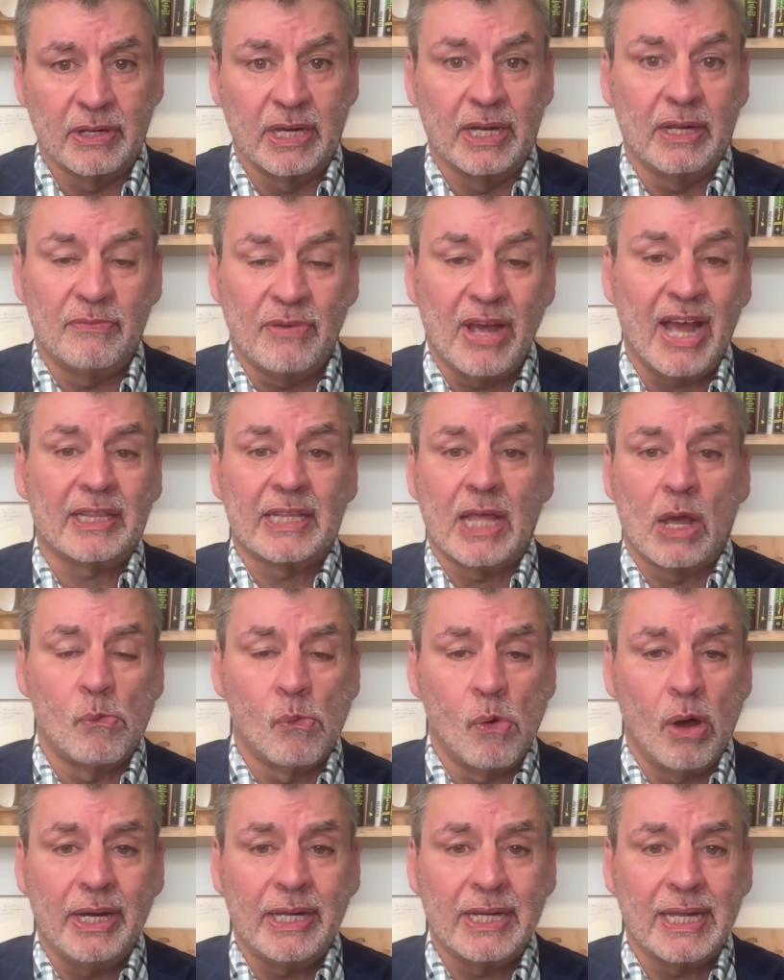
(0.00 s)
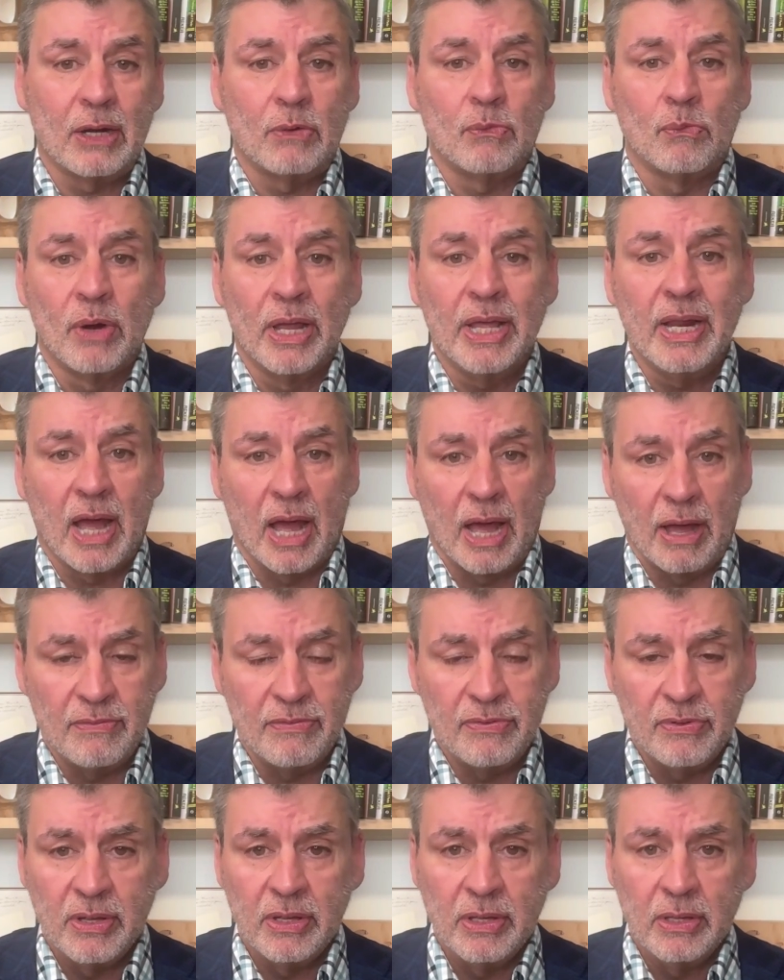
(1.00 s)
and in fact, they want to get rid
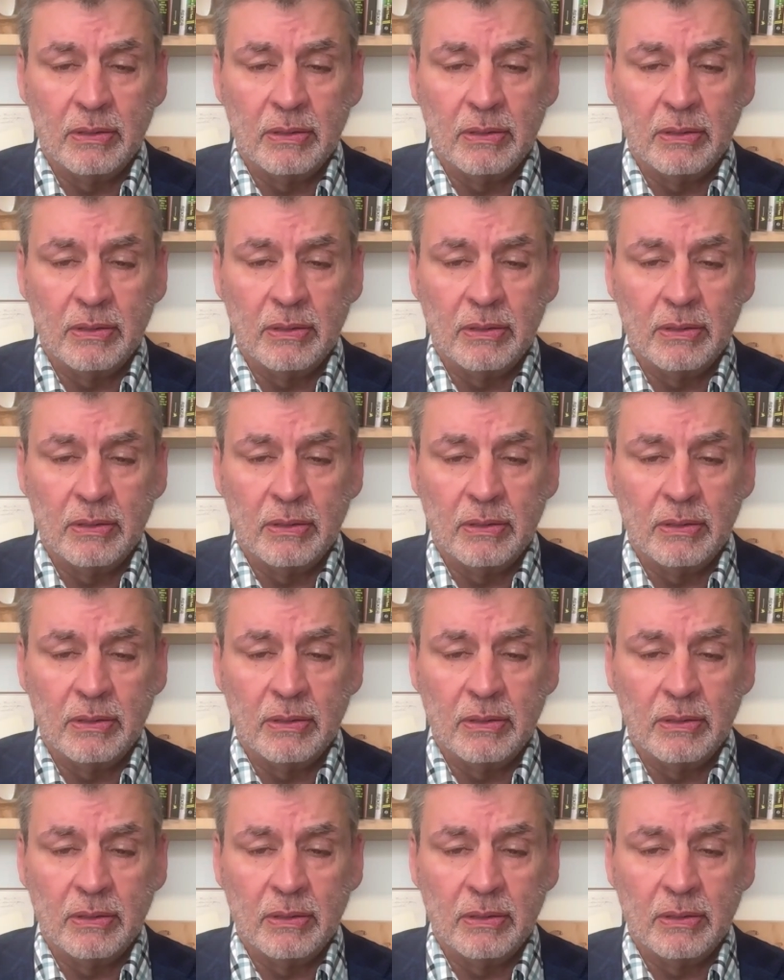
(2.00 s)
of